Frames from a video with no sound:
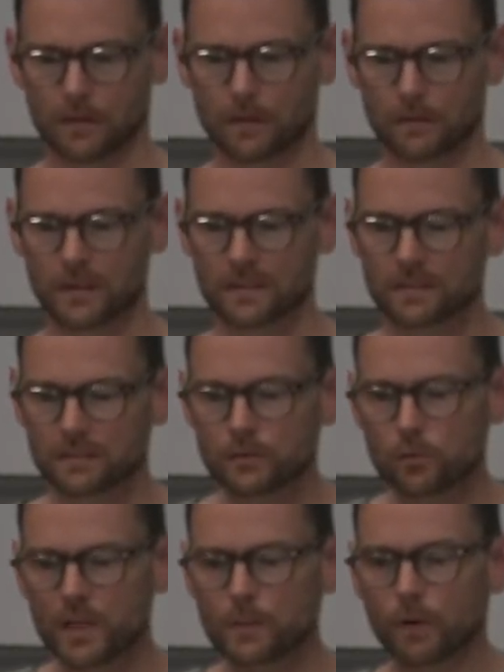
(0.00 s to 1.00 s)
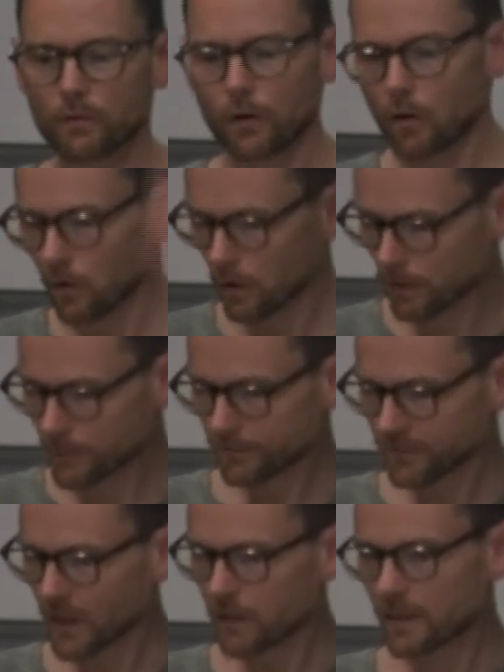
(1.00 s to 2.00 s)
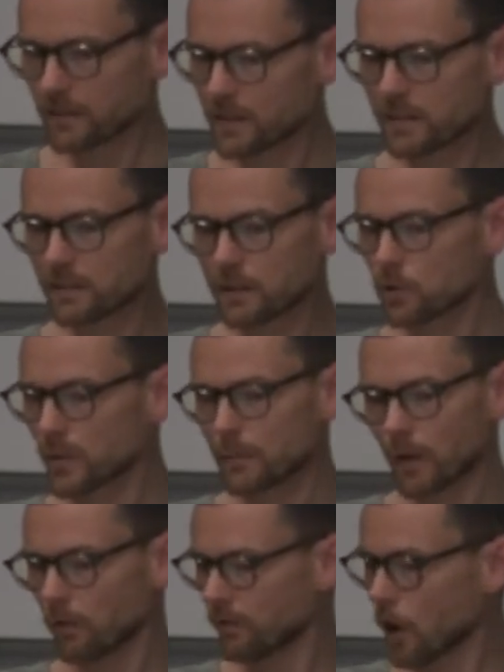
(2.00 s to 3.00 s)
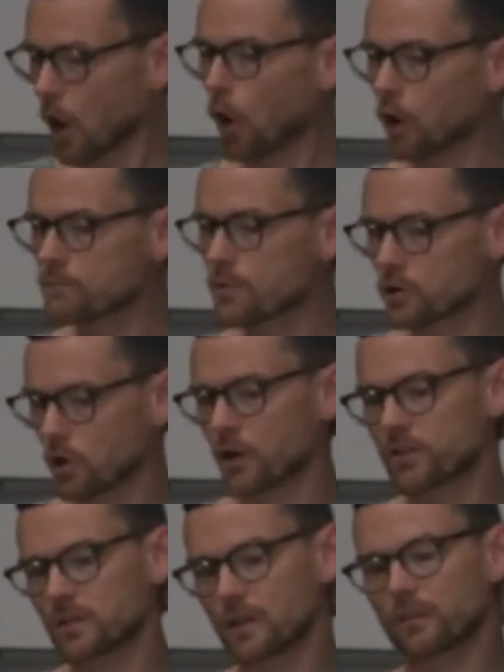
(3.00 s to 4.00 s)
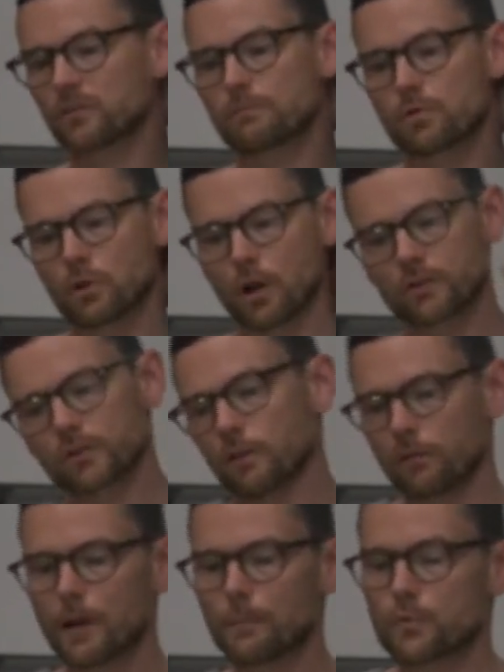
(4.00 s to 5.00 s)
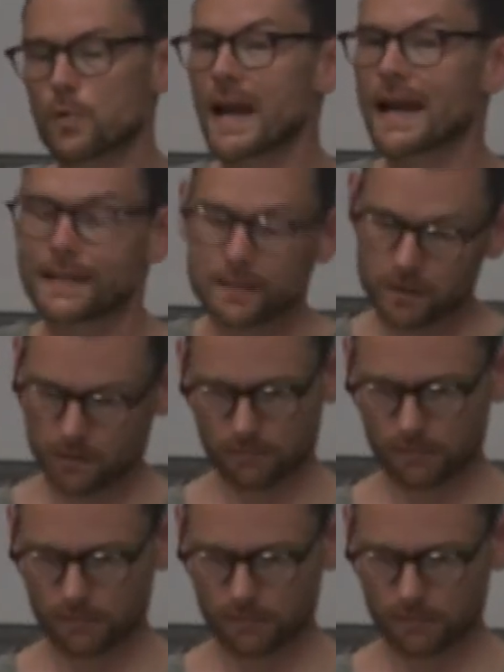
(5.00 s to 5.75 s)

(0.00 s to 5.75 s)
This is the dream of all. This is the dream of all production as the production of brands.